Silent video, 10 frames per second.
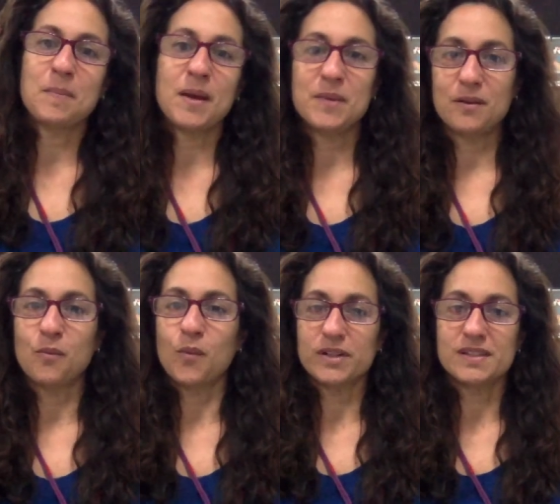maybe
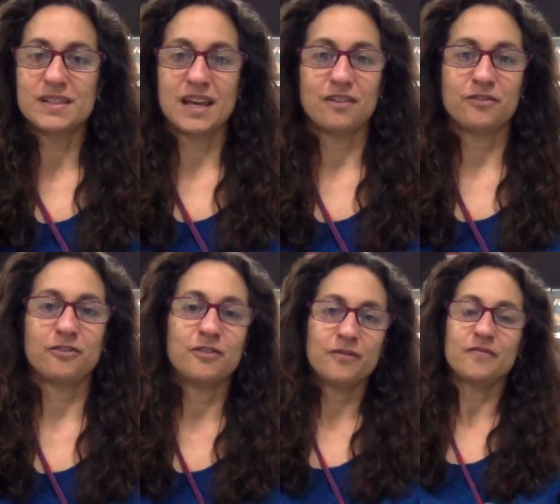once they've
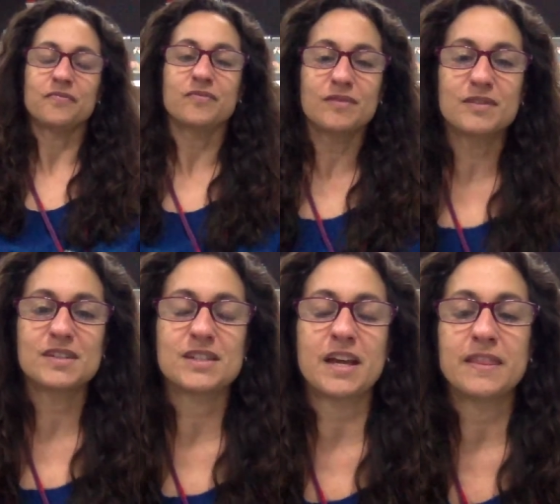
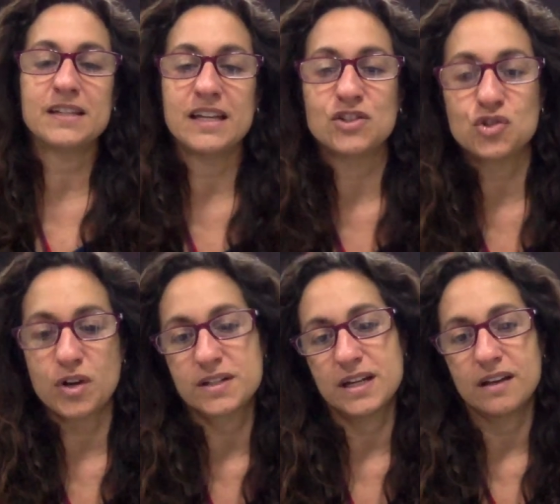done the
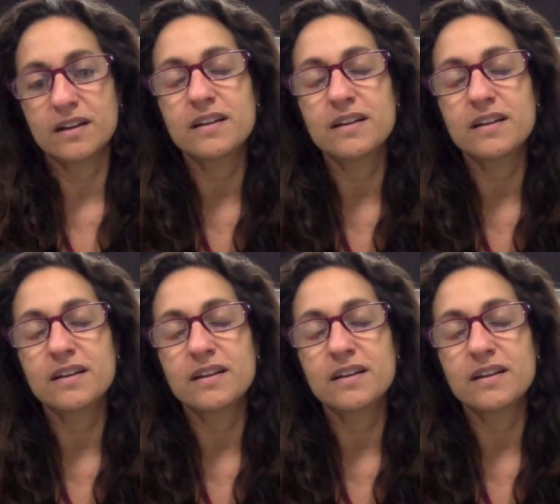instructing,